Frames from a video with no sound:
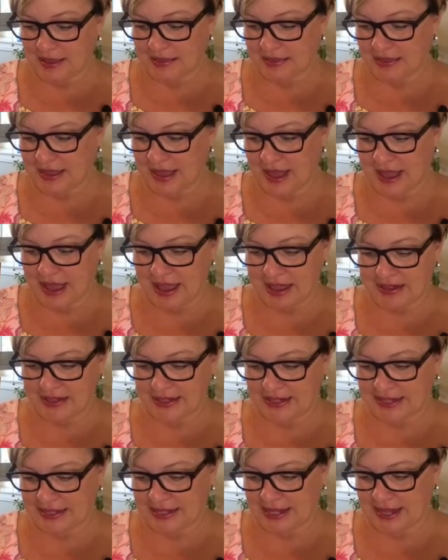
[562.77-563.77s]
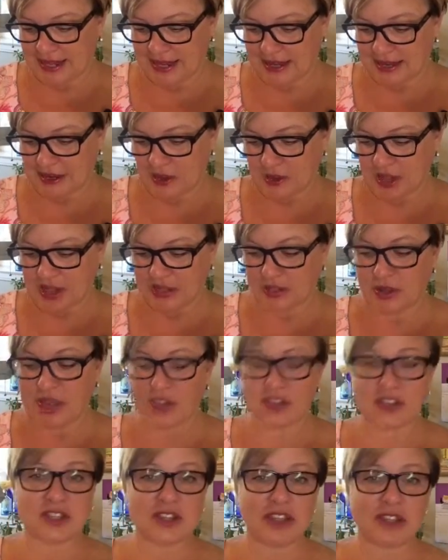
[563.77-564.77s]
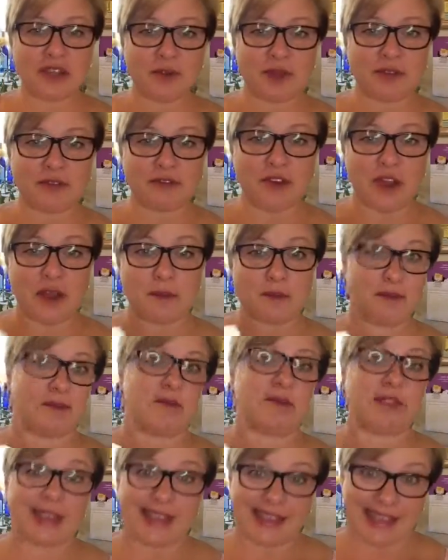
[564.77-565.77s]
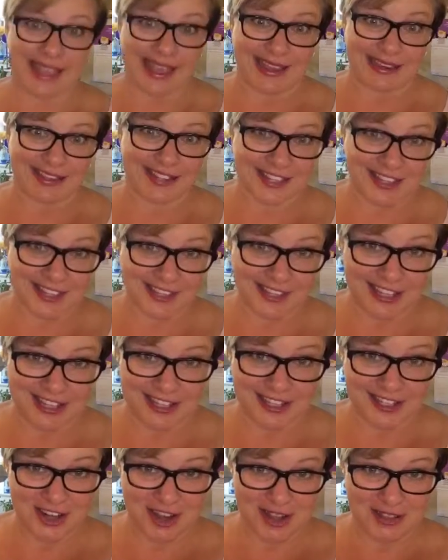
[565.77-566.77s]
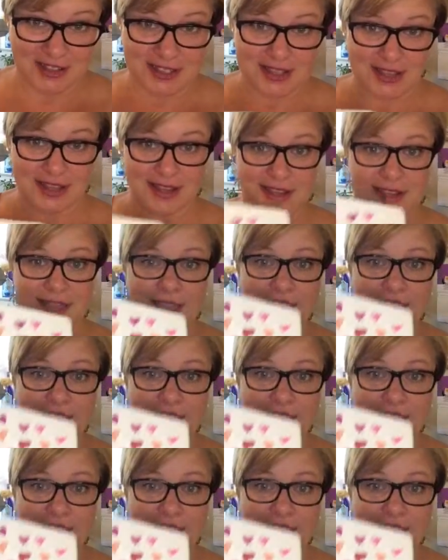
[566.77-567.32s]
that I did? Okay, so here's another one from, again, Chalene Johnson.